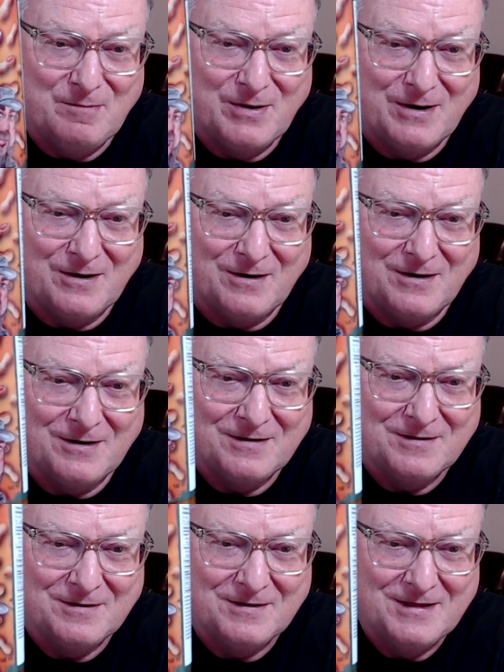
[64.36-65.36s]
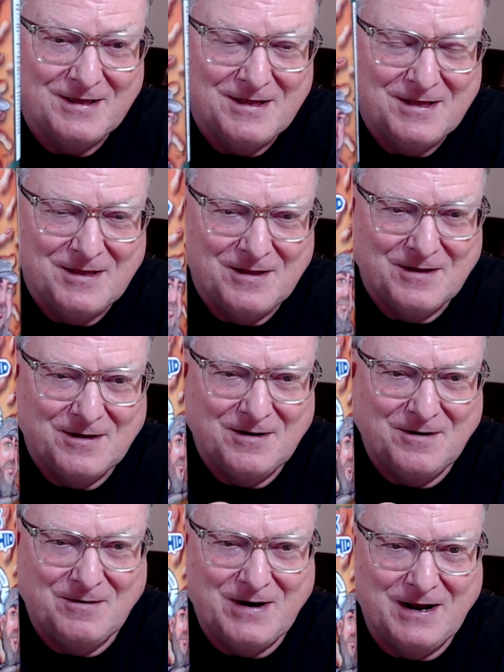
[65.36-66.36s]
butter.
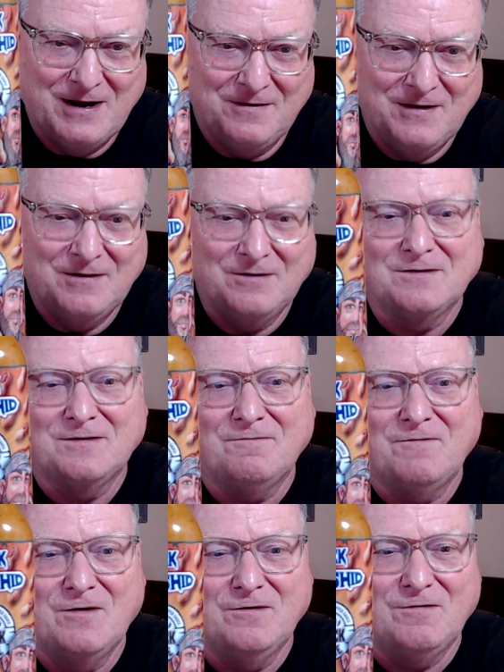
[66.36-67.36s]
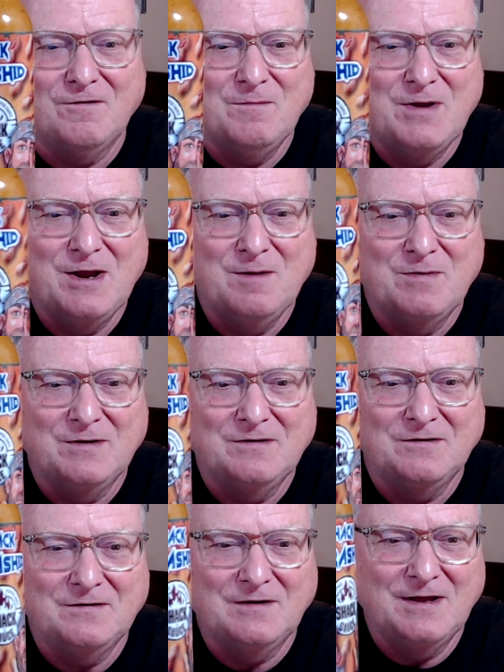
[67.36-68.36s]
All right, I think this is a first for me, but
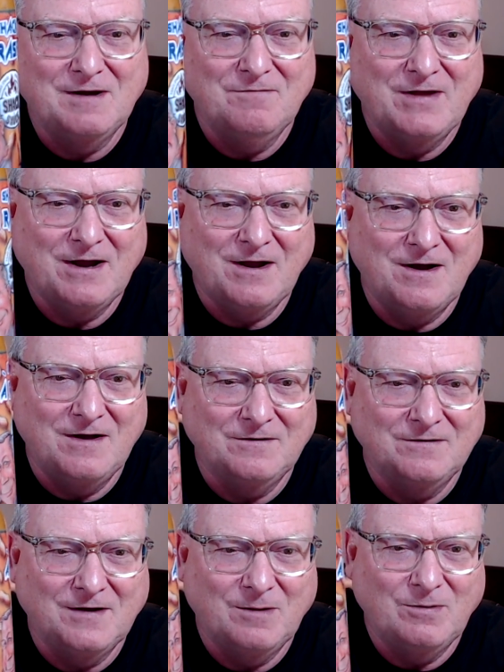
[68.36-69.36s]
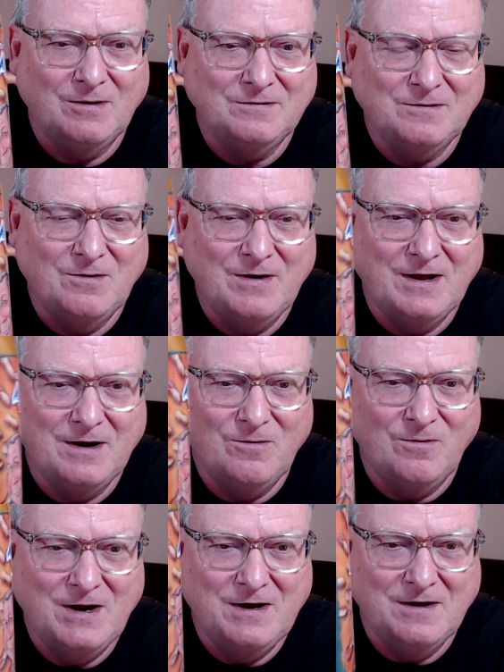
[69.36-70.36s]
just love that concept. But let's go ahead and
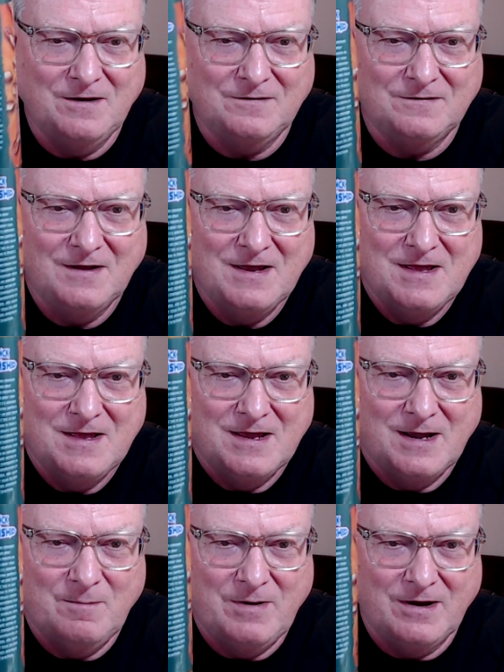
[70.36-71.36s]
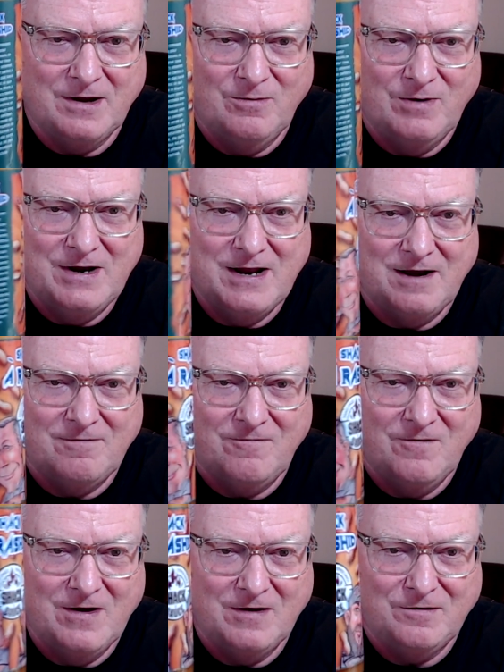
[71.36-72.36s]
read this. I'm not going to read that in
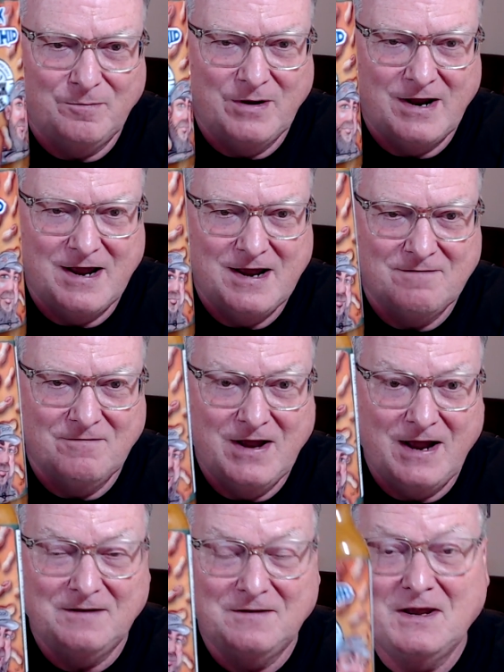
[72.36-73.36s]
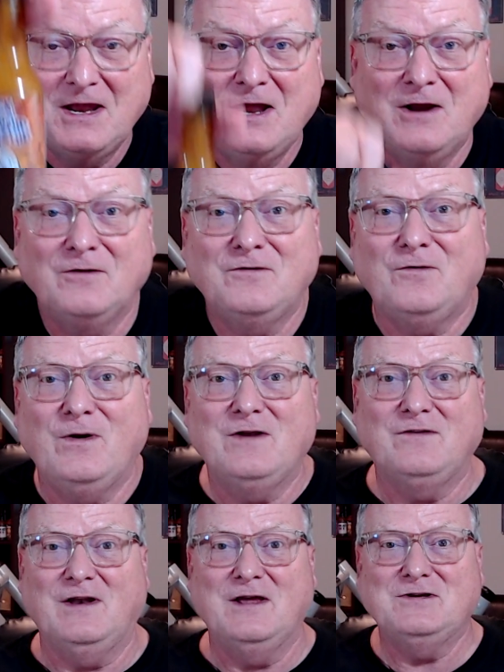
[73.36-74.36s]
French, but I have got the English
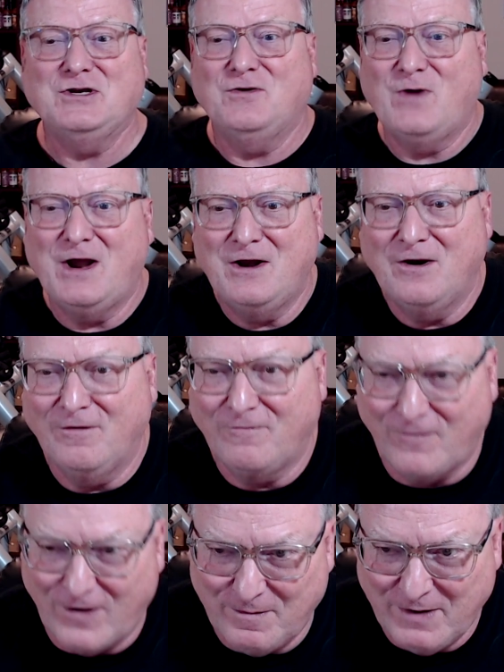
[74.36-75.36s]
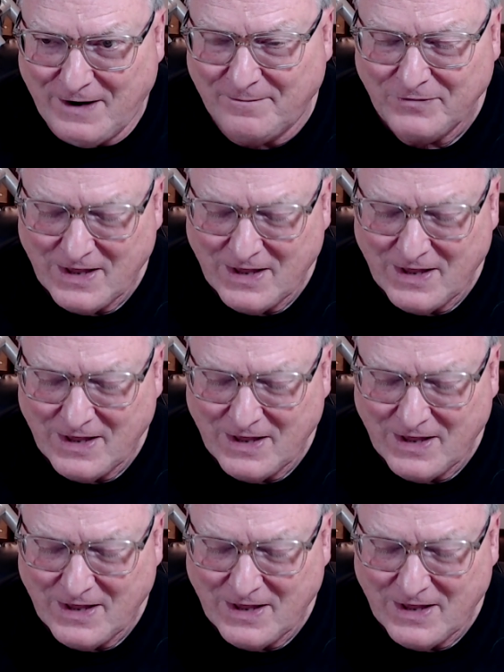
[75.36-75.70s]
translation right here in front of me.